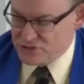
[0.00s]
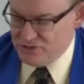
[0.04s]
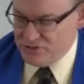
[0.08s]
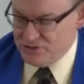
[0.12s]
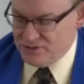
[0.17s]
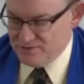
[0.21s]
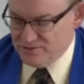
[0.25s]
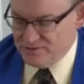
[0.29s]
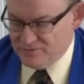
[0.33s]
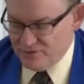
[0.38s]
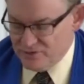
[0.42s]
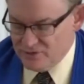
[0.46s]
to
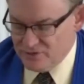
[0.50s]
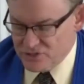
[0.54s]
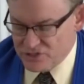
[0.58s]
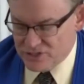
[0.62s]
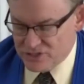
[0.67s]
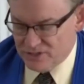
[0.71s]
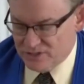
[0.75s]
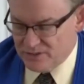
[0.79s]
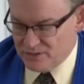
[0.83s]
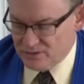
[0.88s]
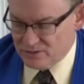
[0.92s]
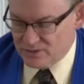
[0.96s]

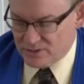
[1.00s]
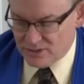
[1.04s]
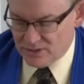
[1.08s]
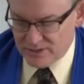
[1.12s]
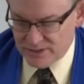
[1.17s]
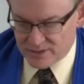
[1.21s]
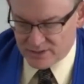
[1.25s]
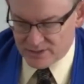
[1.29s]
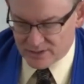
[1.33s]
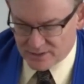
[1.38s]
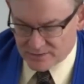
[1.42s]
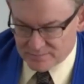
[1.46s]
conversion a little
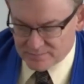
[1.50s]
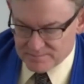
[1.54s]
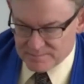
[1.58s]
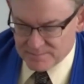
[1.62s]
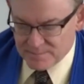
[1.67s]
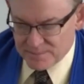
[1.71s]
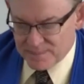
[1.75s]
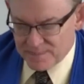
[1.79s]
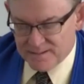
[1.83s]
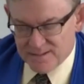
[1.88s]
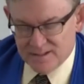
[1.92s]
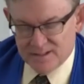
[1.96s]
clearer,
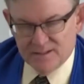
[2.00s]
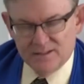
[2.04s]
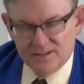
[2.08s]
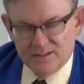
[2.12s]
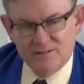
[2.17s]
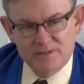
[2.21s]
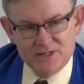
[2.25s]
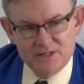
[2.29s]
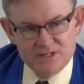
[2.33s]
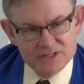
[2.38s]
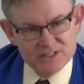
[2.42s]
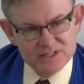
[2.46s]

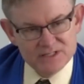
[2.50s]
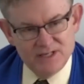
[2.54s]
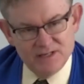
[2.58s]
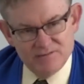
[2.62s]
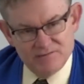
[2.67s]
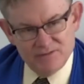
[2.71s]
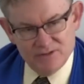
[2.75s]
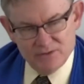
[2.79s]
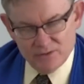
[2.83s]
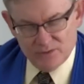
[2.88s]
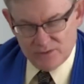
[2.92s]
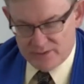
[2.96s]
let me just
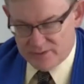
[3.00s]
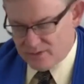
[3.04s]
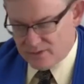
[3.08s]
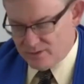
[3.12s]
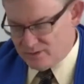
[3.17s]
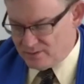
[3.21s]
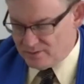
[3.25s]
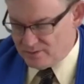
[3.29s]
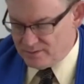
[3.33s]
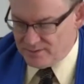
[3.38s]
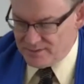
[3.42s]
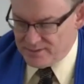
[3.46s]
give you a
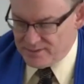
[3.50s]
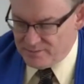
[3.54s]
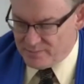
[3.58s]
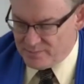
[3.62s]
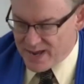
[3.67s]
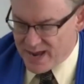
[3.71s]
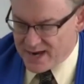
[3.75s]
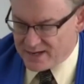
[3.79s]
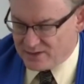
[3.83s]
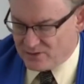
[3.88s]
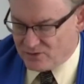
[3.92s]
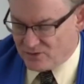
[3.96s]
little
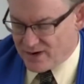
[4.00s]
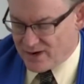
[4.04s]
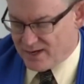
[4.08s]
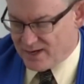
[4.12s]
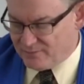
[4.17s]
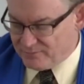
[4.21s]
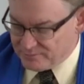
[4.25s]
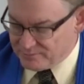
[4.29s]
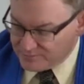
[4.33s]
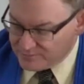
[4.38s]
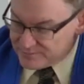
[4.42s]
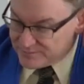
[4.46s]
background.
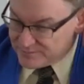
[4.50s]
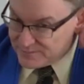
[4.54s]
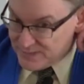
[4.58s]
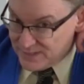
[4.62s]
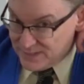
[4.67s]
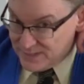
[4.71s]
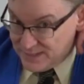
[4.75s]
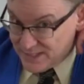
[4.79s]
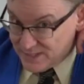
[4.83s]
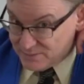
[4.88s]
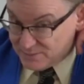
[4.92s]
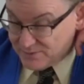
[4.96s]

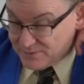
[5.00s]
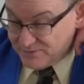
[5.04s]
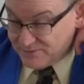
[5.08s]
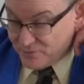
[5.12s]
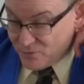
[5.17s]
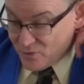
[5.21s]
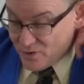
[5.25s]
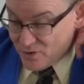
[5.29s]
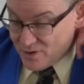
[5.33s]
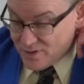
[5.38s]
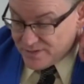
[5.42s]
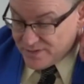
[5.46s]
Now,
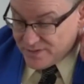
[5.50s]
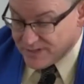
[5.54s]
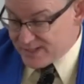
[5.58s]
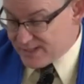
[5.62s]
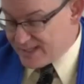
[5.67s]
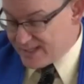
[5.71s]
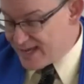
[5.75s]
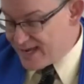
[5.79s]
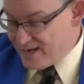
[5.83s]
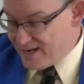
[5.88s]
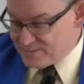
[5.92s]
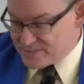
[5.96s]
before they
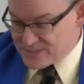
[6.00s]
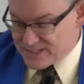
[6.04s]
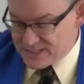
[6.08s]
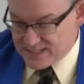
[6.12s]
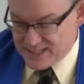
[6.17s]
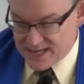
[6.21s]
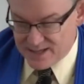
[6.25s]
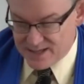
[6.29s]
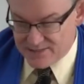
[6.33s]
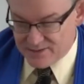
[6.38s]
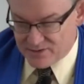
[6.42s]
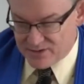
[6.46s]
came
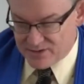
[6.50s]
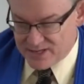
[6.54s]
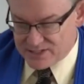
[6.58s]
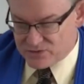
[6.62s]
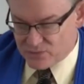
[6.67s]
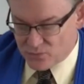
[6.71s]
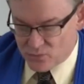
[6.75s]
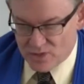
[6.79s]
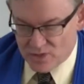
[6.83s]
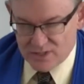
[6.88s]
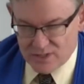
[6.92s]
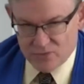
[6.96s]
together as
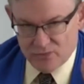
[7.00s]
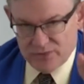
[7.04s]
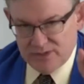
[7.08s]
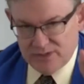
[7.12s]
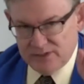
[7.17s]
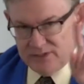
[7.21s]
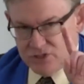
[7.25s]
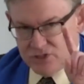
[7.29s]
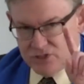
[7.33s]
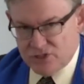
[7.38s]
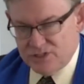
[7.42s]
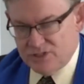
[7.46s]
one
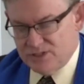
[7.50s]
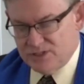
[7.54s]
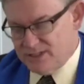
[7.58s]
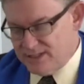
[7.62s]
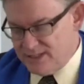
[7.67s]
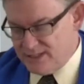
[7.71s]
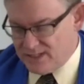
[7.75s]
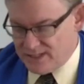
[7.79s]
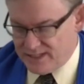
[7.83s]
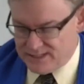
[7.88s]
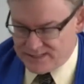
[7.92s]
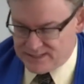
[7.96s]
religion
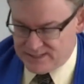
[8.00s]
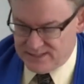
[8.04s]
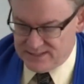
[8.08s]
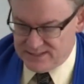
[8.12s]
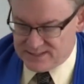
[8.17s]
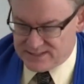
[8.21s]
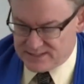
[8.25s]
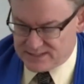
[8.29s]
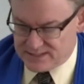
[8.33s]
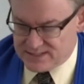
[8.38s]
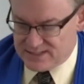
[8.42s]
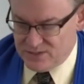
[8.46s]
in
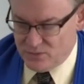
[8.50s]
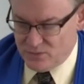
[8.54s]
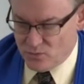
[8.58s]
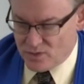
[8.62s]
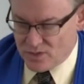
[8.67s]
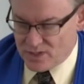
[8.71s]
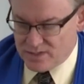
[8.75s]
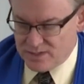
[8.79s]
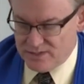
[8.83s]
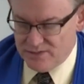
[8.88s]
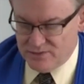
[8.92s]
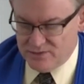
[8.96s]

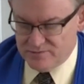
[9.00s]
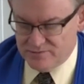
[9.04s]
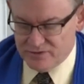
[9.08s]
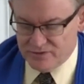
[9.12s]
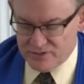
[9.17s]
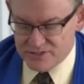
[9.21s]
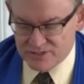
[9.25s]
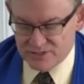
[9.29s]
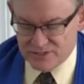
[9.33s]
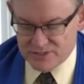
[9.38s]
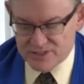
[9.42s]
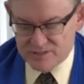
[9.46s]
1961,
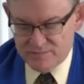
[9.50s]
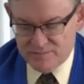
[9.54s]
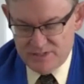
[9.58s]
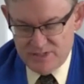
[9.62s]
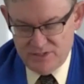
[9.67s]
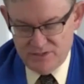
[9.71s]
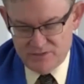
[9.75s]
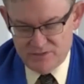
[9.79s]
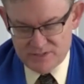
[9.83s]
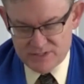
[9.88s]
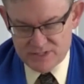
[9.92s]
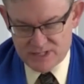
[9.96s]
Universalism and
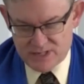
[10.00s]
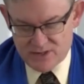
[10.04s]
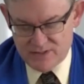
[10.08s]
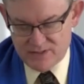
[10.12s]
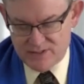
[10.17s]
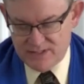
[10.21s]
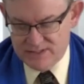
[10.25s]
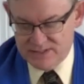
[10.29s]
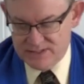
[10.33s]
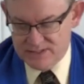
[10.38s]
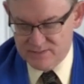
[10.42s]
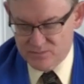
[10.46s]

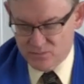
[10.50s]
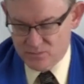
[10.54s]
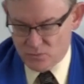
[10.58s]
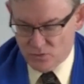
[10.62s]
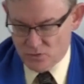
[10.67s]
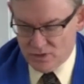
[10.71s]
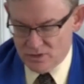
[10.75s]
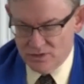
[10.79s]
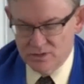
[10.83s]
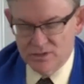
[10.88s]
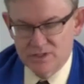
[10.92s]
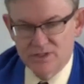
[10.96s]
Unitarianism
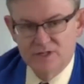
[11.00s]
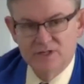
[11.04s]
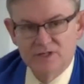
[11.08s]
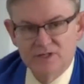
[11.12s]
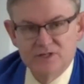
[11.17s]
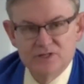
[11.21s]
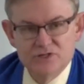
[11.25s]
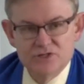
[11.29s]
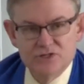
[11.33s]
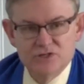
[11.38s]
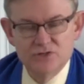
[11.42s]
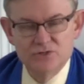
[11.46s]
were
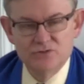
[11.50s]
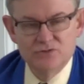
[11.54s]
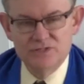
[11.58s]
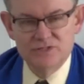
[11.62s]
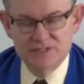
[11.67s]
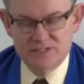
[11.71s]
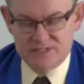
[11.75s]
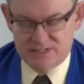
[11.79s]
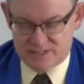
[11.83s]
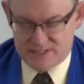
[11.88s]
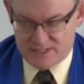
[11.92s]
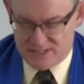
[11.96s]
two
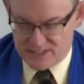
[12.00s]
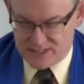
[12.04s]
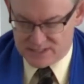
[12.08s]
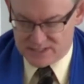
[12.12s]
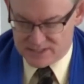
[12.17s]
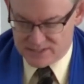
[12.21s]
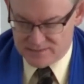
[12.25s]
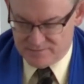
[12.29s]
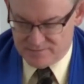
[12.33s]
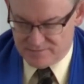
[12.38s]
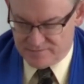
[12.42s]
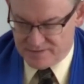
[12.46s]

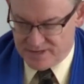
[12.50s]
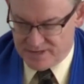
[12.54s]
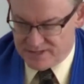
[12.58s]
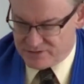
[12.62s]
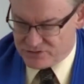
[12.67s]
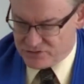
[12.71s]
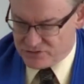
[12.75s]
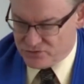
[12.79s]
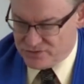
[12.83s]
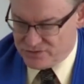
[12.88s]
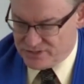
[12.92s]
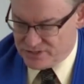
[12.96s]
distinct
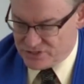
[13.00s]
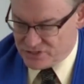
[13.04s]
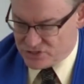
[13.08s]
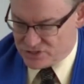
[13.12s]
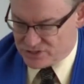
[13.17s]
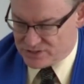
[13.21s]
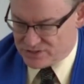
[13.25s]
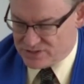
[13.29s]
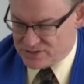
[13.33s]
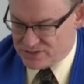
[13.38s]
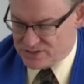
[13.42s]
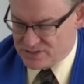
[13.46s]
faith
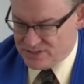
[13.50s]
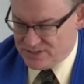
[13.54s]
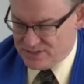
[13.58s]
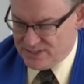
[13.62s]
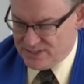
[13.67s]
traditions.